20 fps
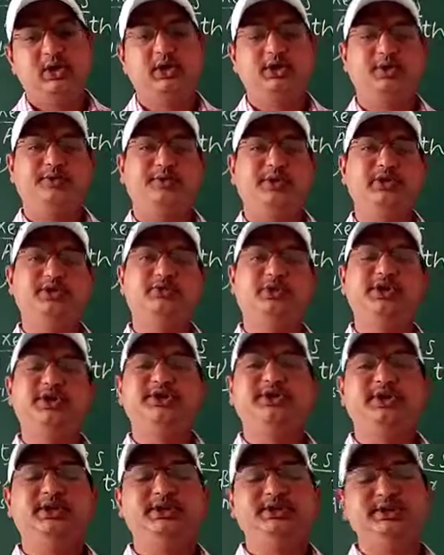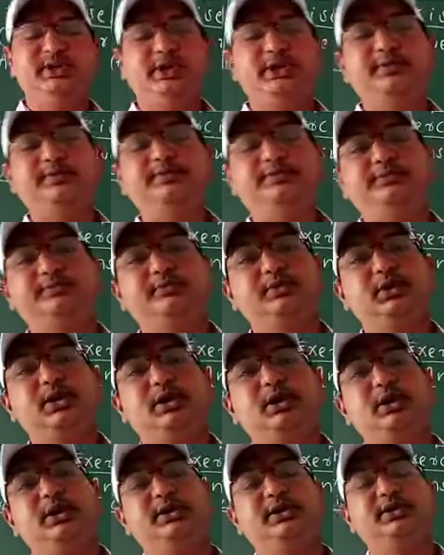The first one is ancient,
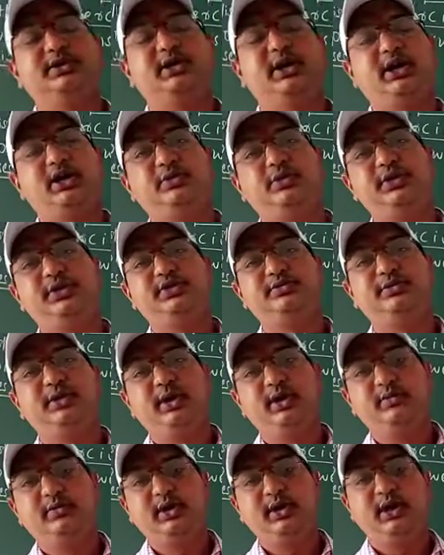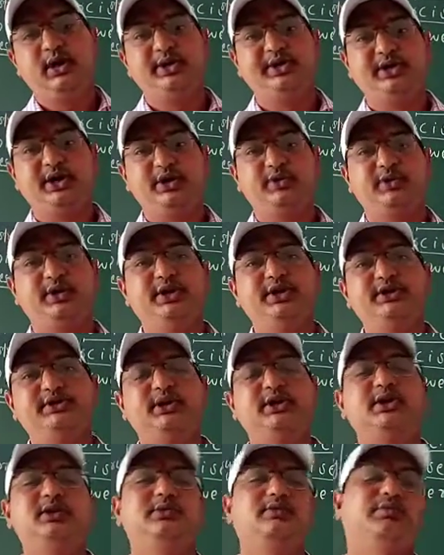the second one is medieval, and third one is
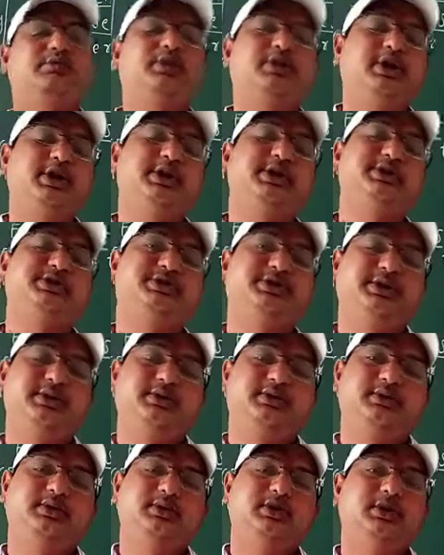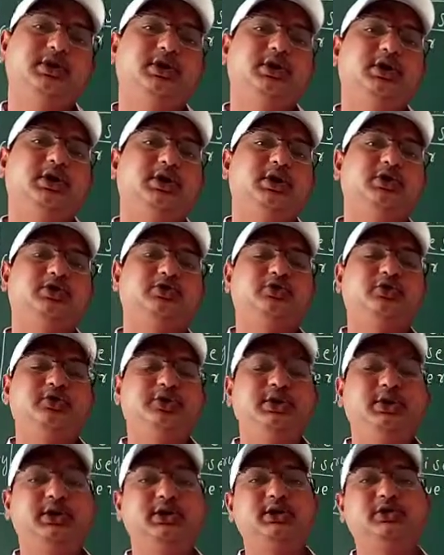the modern history. So
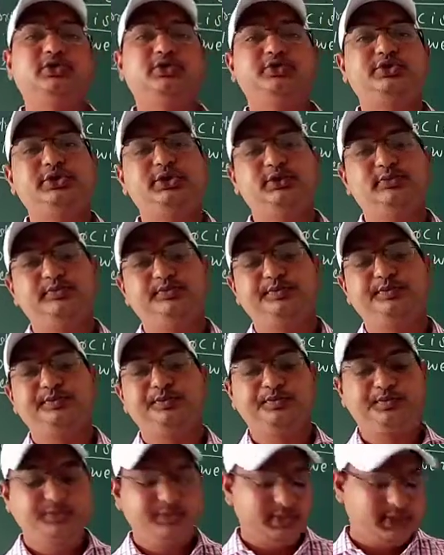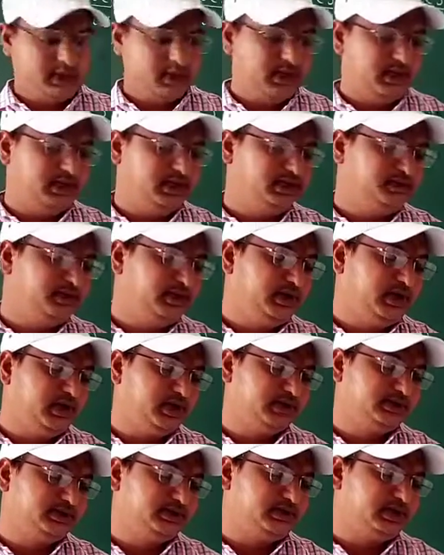here the question is being
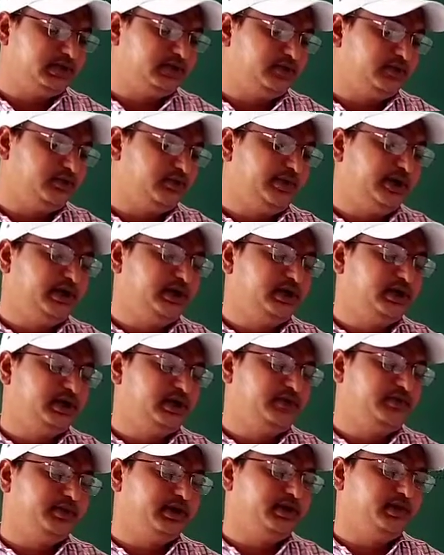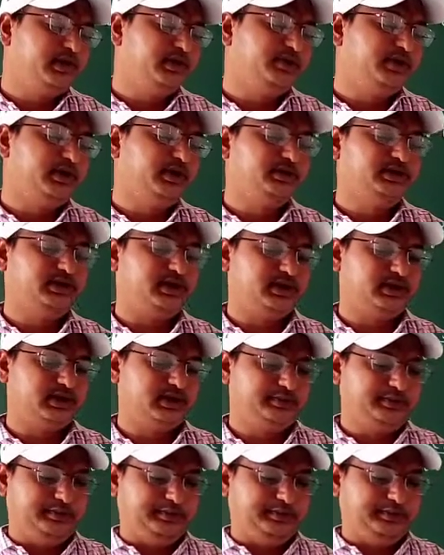asked that when did the medieval period started?